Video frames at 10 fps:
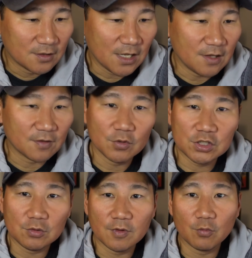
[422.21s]
days in which
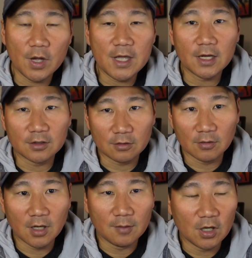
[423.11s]
it was way
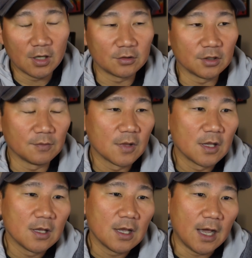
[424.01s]
under um, 100.
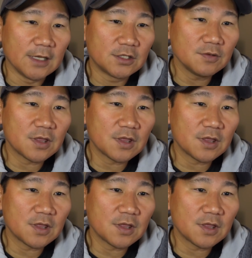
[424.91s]
I do